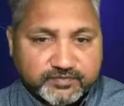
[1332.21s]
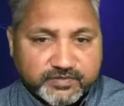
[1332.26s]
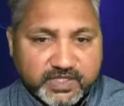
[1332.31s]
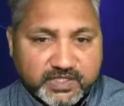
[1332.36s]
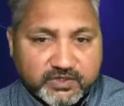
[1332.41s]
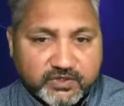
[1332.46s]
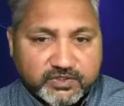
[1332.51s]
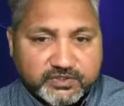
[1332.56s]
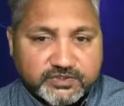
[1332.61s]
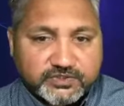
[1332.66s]

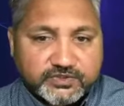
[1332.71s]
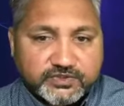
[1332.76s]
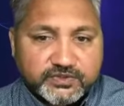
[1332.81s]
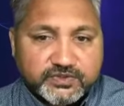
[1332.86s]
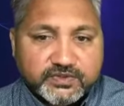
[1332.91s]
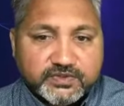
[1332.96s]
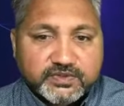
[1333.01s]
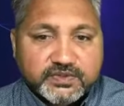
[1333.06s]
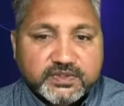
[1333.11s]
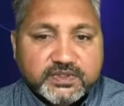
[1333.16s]
And also
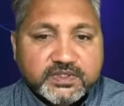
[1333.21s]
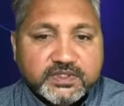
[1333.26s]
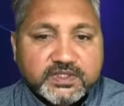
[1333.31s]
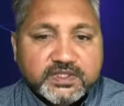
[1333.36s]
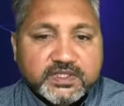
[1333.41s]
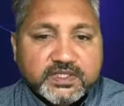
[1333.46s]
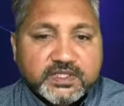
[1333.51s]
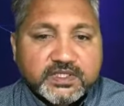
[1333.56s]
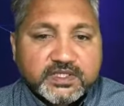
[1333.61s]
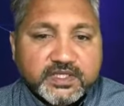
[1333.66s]

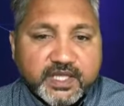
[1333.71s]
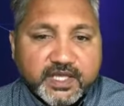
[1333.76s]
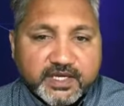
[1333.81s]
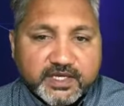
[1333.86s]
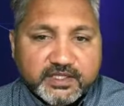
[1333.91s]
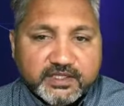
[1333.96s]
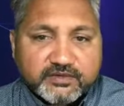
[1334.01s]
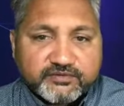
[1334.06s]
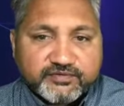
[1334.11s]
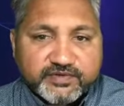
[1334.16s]

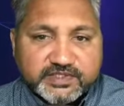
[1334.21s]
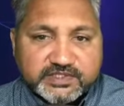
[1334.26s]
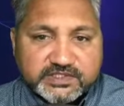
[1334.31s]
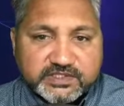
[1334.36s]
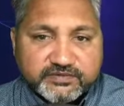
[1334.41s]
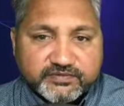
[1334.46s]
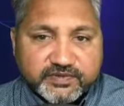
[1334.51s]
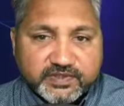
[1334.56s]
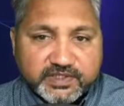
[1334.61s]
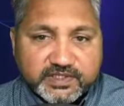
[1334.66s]
another
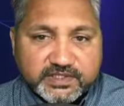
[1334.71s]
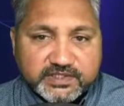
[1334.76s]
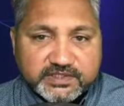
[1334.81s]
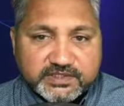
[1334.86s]
festival